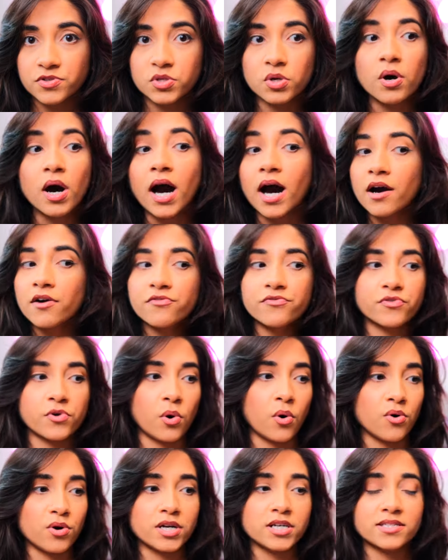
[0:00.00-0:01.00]
So of
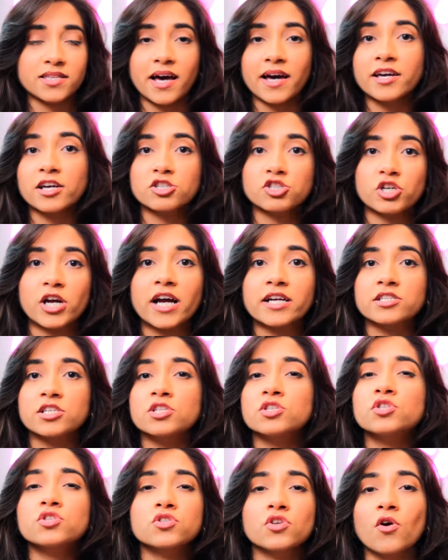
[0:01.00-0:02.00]
course I
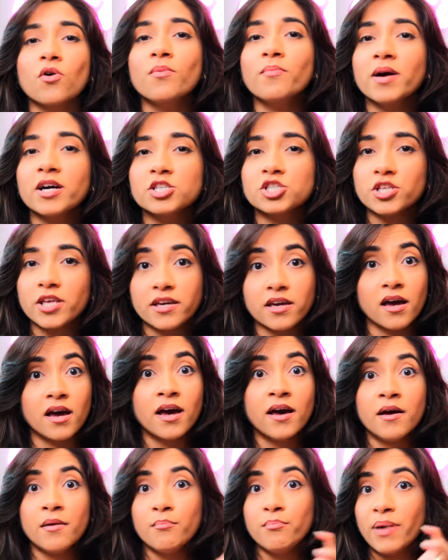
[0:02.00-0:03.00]
attracted so much like
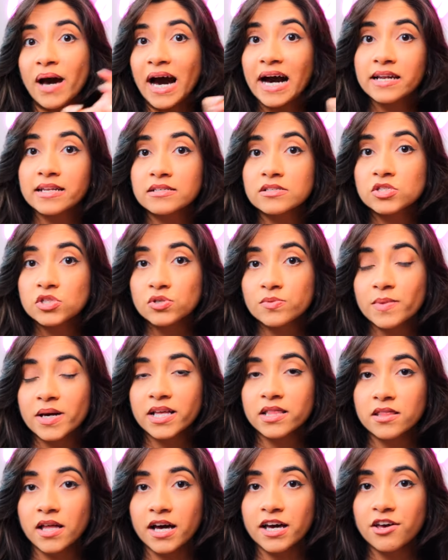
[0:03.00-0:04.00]
bad into
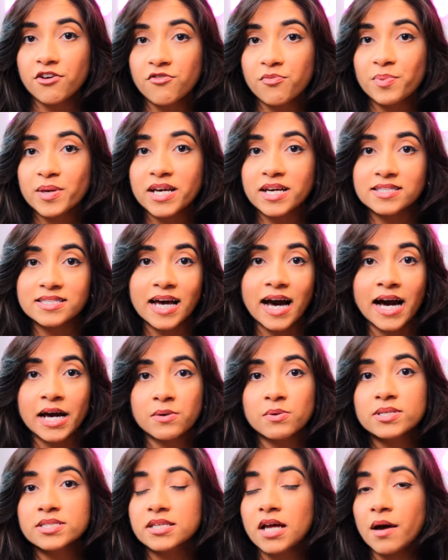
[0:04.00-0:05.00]
my life because I
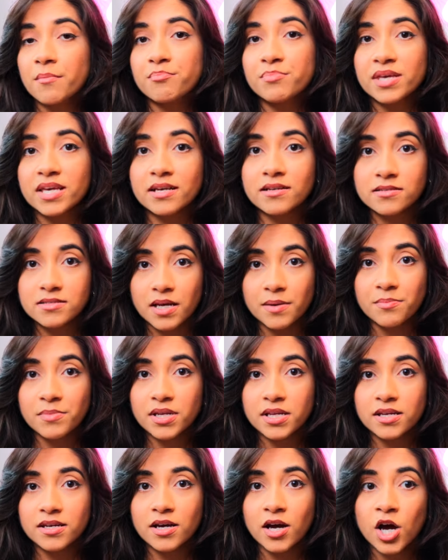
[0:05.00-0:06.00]
was not being
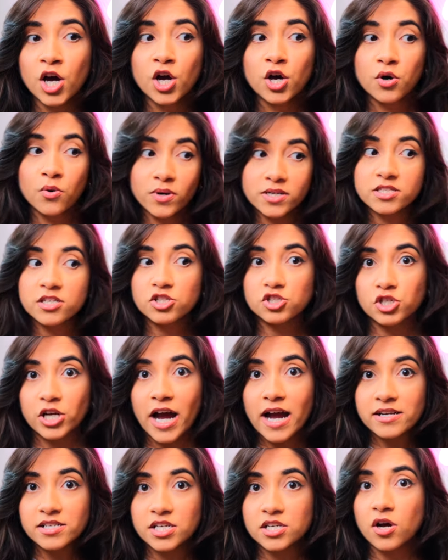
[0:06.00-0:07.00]
somebody who was
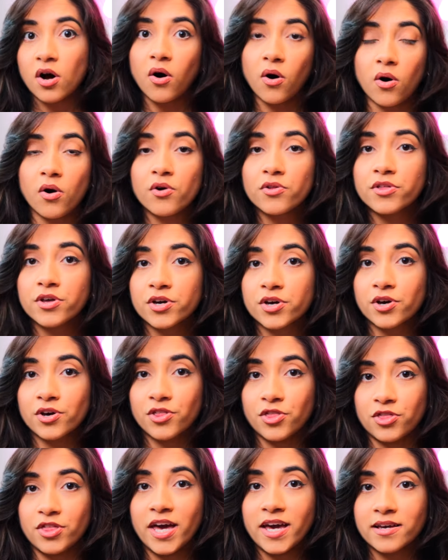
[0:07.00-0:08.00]
attracting all the
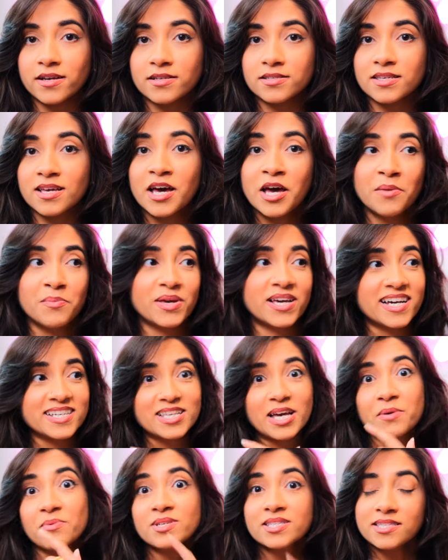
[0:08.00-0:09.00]
good things because
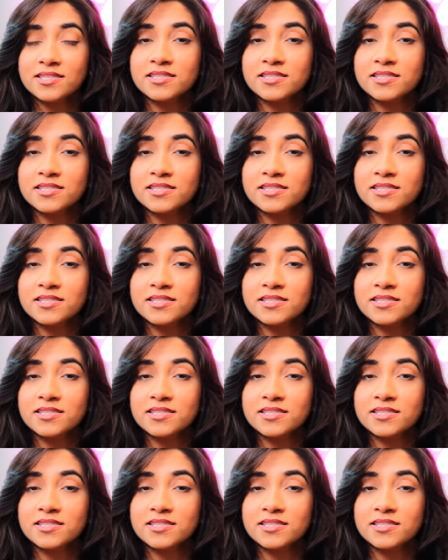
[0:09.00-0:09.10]
I was